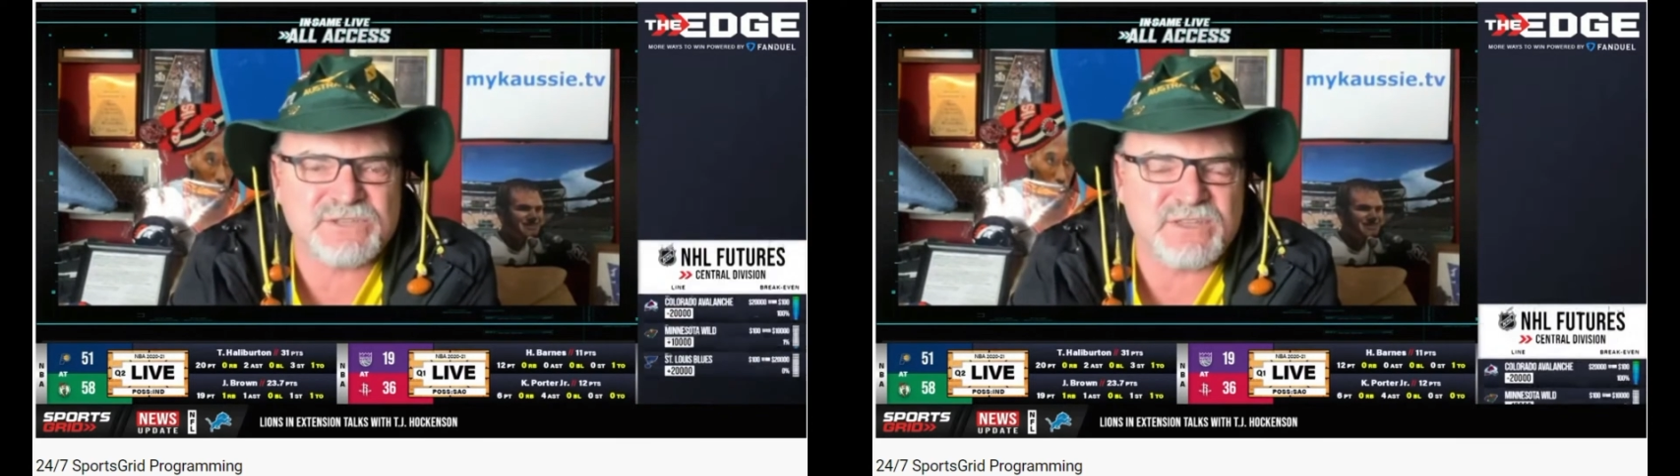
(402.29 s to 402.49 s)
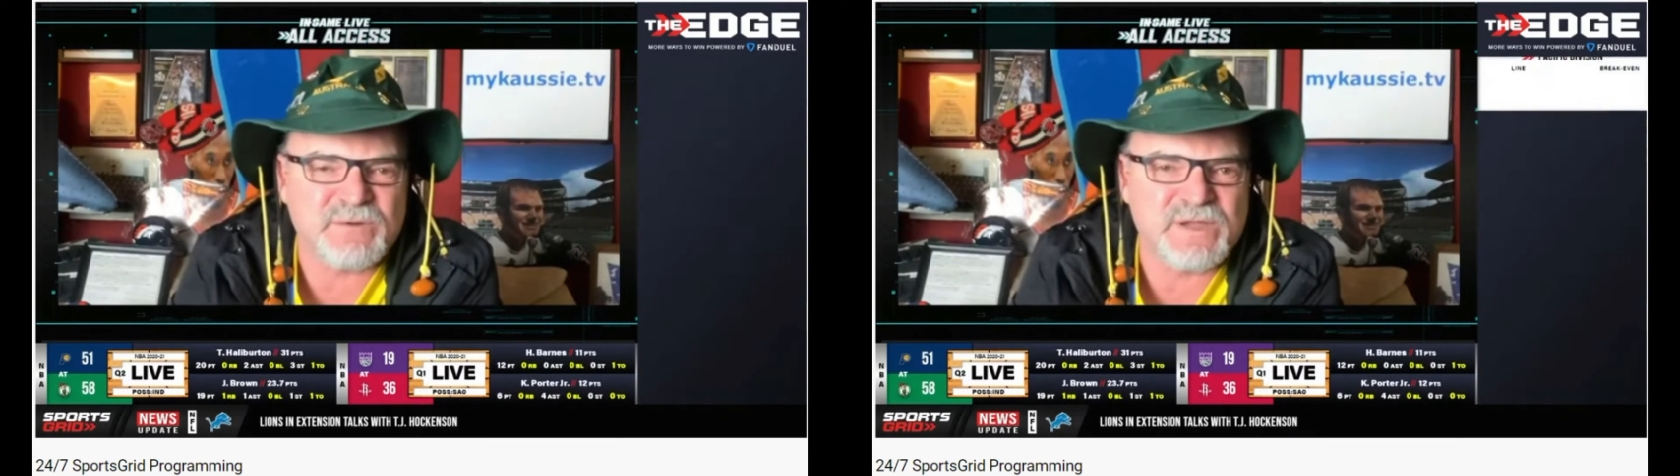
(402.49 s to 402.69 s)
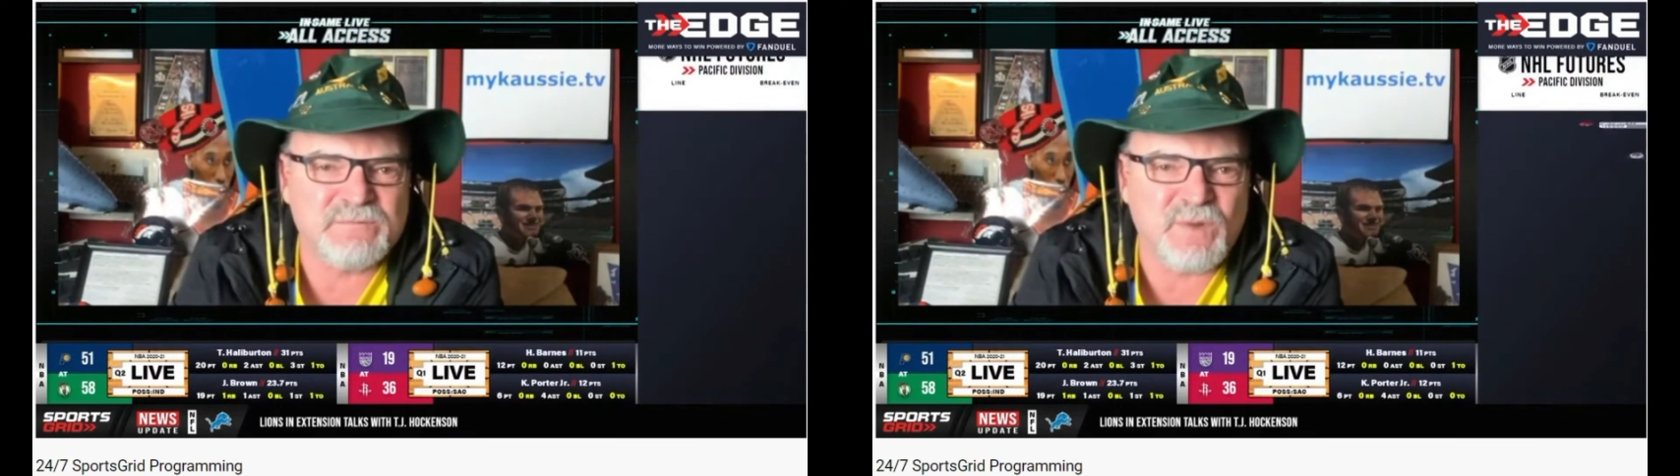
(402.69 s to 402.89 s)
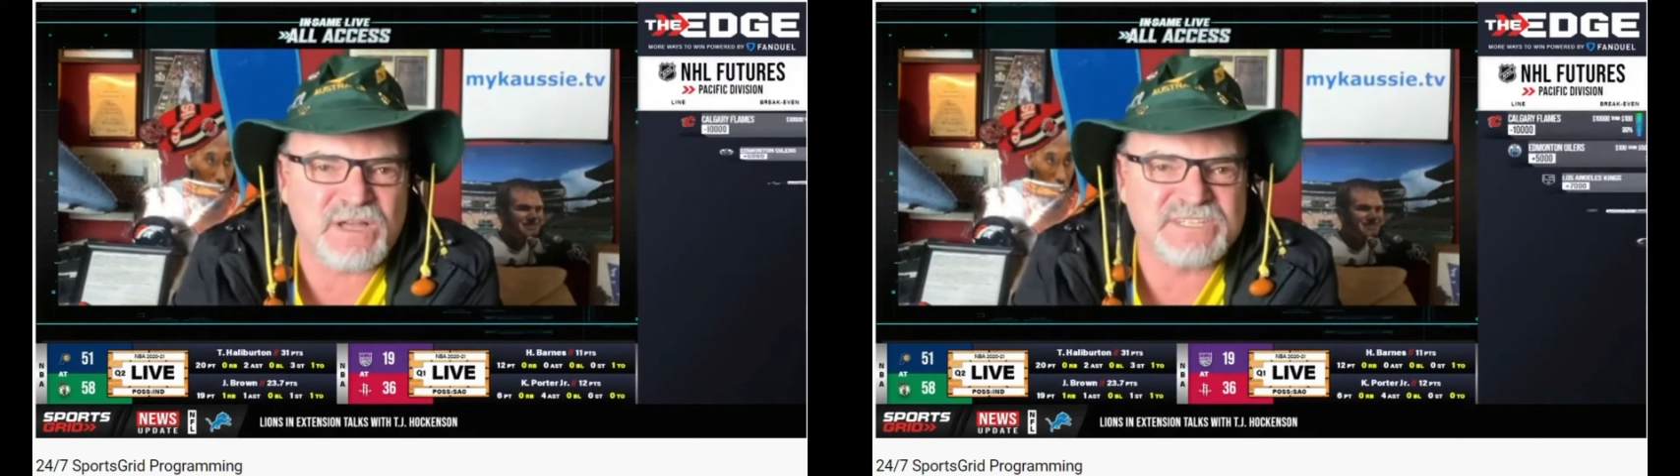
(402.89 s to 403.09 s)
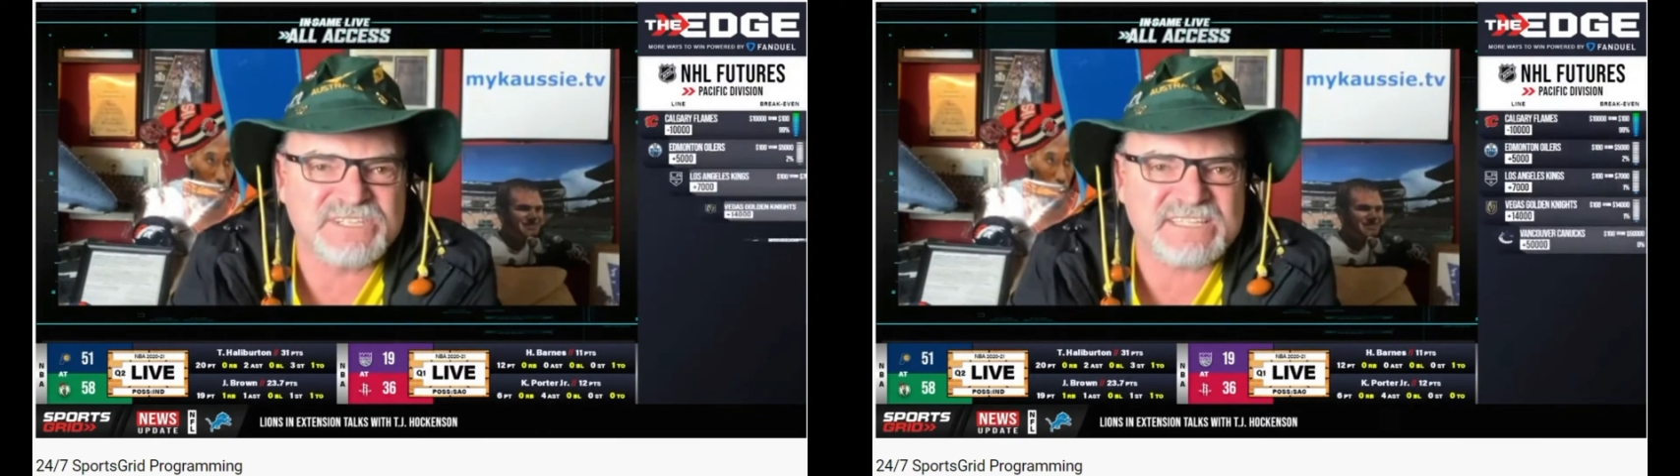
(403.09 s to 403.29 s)
so they win
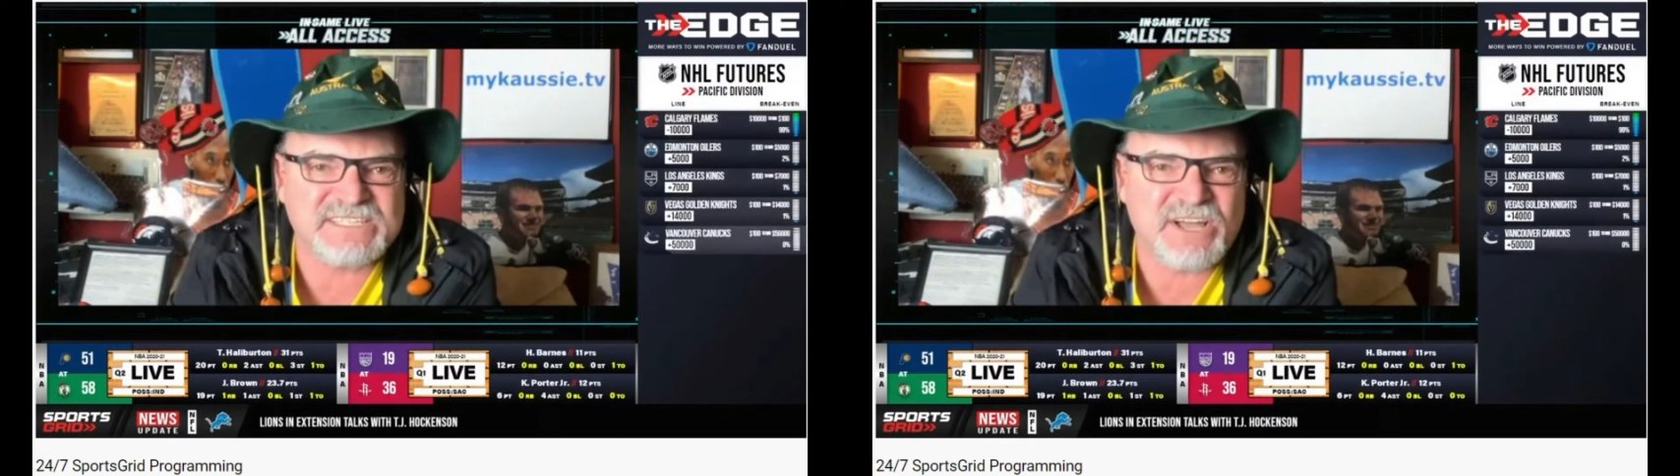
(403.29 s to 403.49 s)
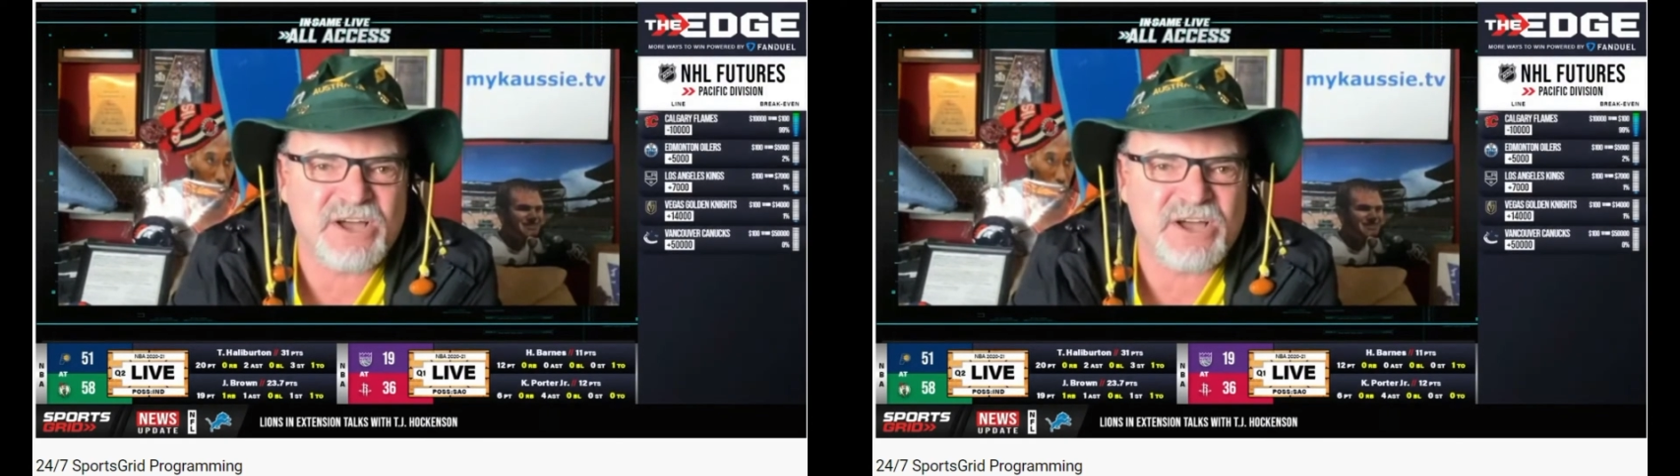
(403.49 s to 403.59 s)
by just